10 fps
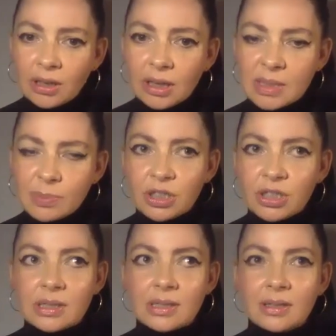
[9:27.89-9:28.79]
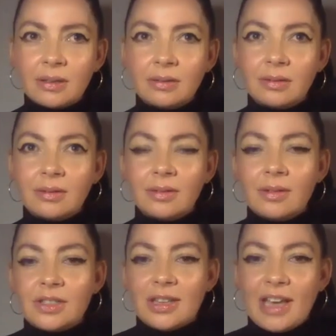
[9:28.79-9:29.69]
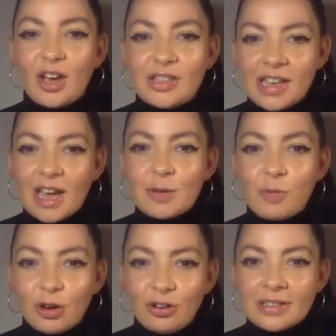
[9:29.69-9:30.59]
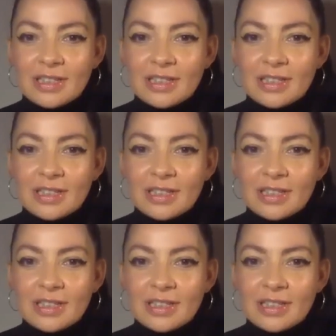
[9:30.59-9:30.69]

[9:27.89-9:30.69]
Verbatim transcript: And as much as to the outside world,